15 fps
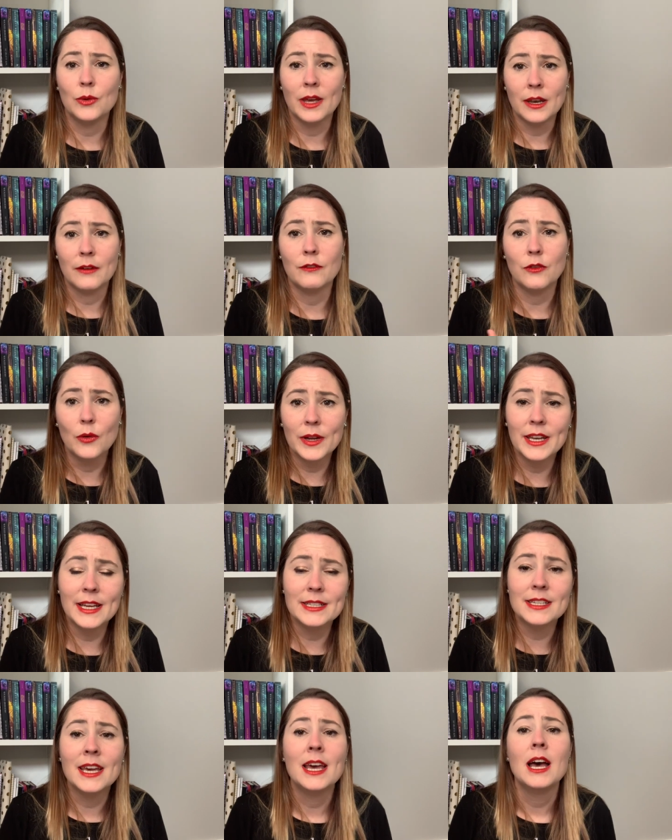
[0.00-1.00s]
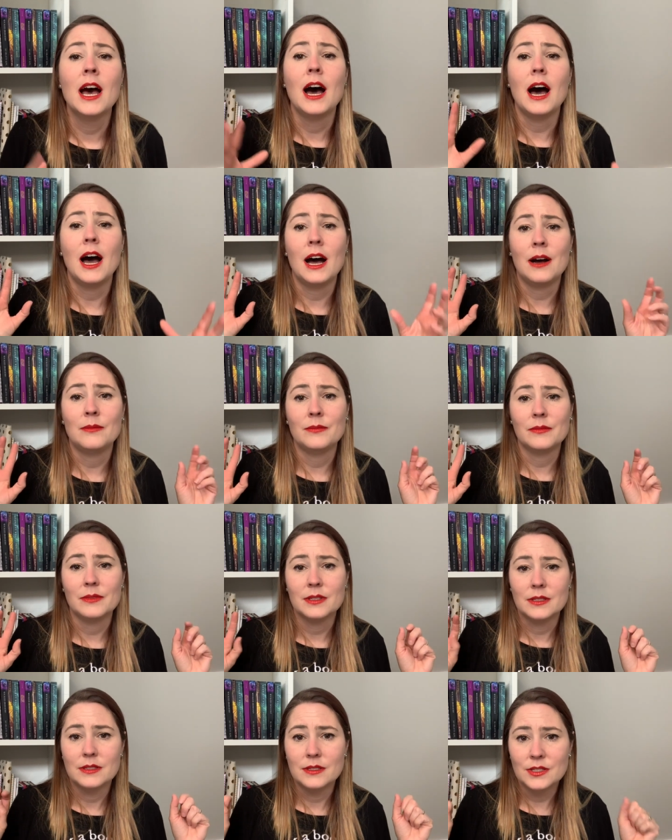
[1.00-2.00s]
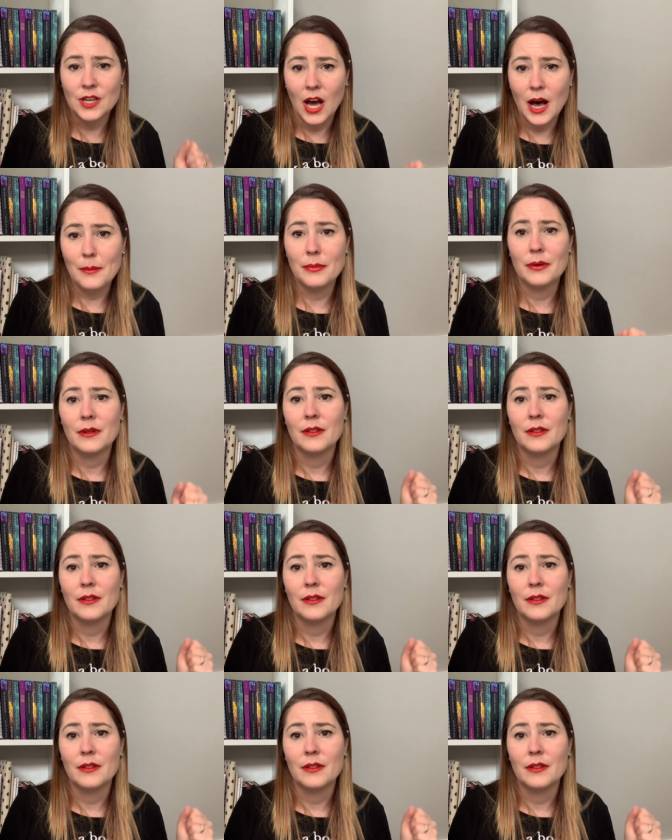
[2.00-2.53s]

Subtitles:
can avoid it. Stop,